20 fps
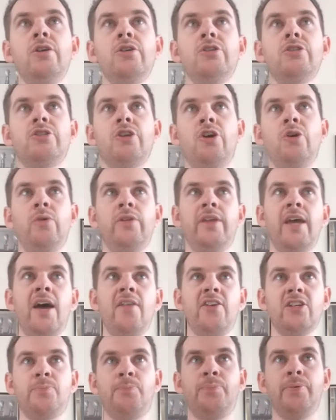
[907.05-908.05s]
So without
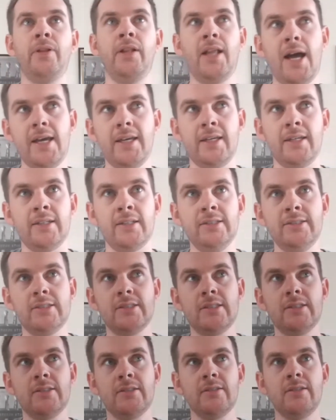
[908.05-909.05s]
these
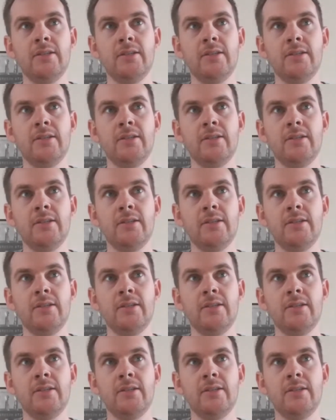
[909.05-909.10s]
players,